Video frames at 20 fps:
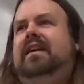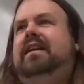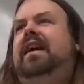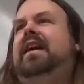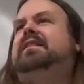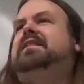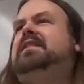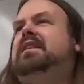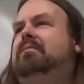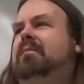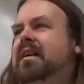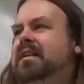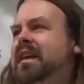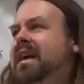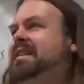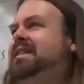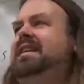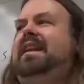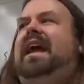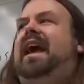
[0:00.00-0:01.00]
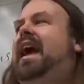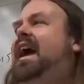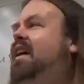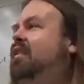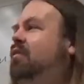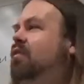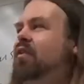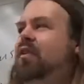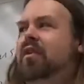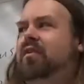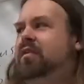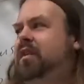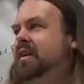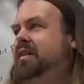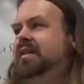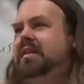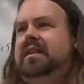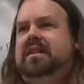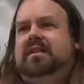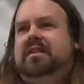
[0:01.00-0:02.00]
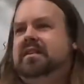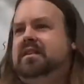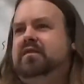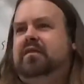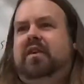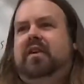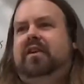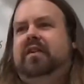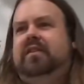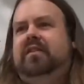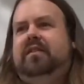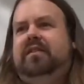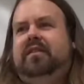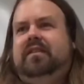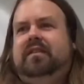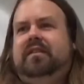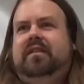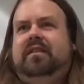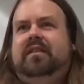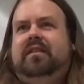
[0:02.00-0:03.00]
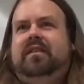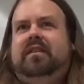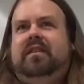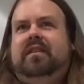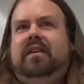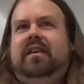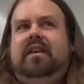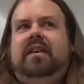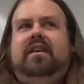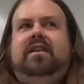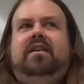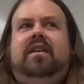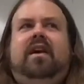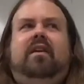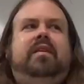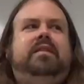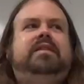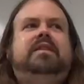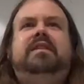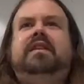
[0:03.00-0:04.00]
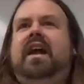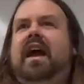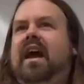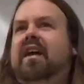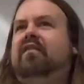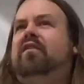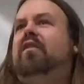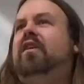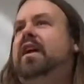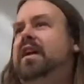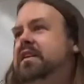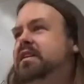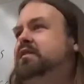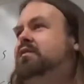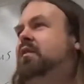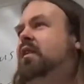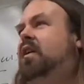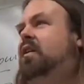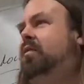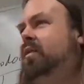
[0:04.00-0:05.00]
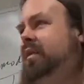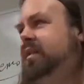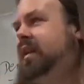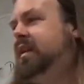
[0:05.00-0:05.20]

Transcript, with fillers: It's the myth. Is it ever Odysseus' fault? No, it's never his fault when